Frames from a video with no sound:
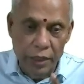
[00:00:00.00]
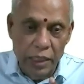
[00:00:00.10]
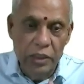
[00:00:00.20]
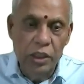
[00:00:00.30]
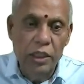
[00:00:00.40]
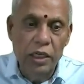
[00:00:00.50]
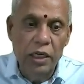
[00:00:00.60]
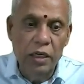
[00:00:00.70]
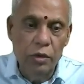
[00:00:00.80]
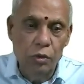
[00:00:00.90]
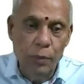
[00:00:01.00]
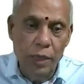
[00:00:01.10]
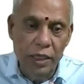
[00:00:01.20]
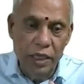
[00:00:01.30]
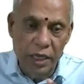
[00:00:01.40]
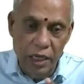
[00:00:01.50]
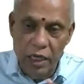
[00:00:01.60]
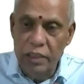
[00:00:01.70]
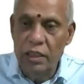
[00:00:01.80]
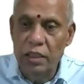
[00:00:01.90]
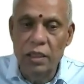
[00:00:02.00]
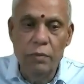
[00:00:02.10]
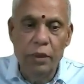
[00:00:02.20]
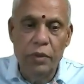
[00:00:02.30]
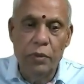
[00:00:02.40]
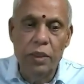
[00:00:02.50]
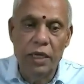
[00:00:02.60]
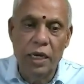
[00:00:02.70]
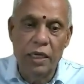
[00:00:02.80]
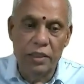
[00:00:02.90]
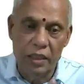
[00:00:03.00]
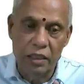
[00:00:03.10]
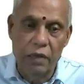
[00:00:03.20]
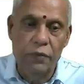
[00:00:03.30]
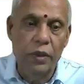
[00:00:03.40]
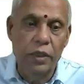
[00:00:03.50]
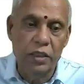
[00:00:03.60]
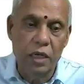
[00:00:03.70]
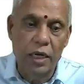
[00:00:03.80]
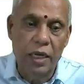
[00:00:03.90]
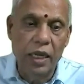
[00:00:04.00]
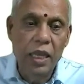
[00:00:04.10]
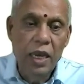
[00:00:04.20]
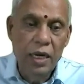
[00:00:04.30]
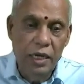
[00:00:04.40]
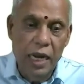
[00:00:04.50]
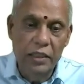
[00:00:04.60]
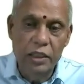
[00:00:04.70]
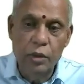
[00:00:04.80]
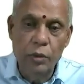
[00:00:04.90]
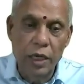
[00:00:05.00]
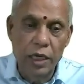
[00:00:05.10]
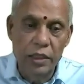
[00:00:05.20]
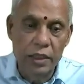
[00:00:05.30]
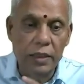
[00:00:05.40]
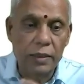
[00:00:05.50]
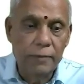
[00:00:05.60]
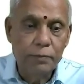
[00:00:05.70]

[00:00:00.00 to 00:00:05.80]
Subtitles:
considered to make a relation between A and C. Therefore, it is called a transitive relation.